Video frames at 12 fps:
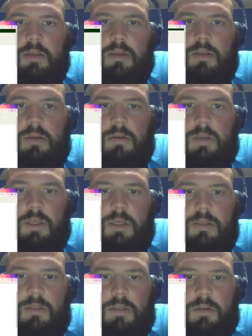
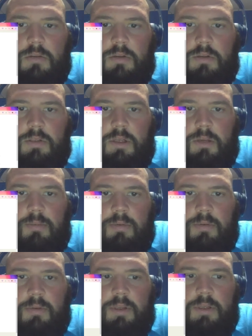Okay, so there's a couple
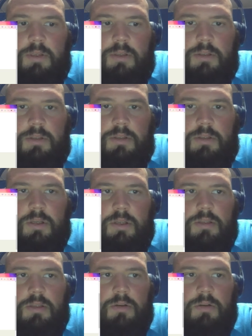things.
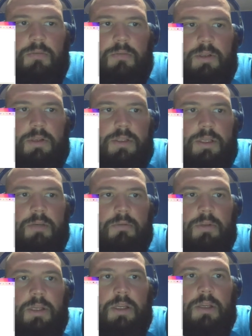These are all real estate
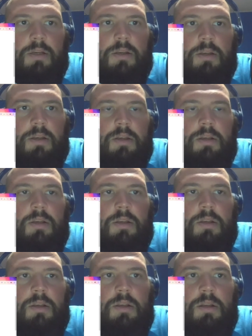related,
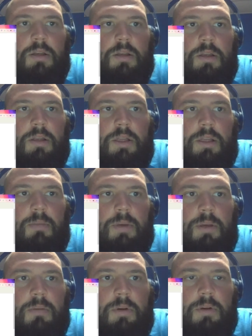and that
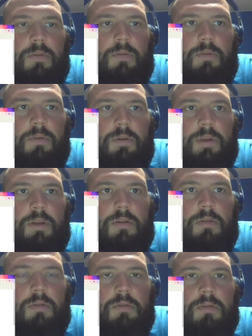might work for you.